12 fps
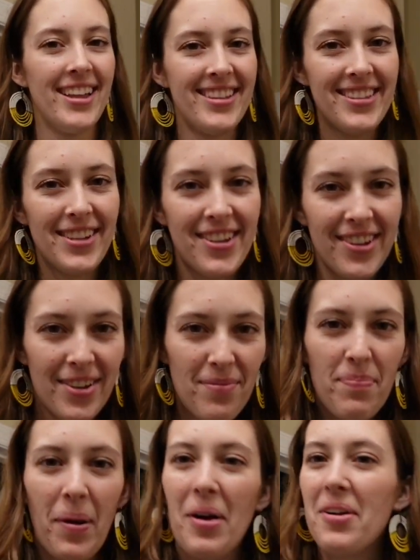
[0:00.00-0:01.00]
That's a
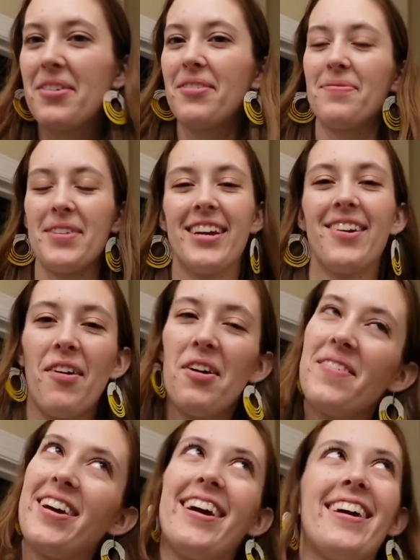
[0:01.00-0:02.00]
good perk of being
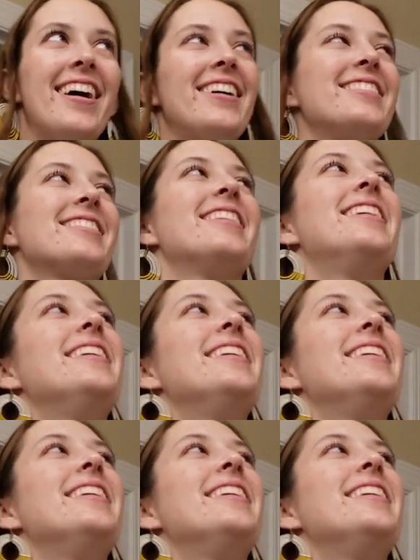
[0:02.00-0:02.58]
Army, I guess.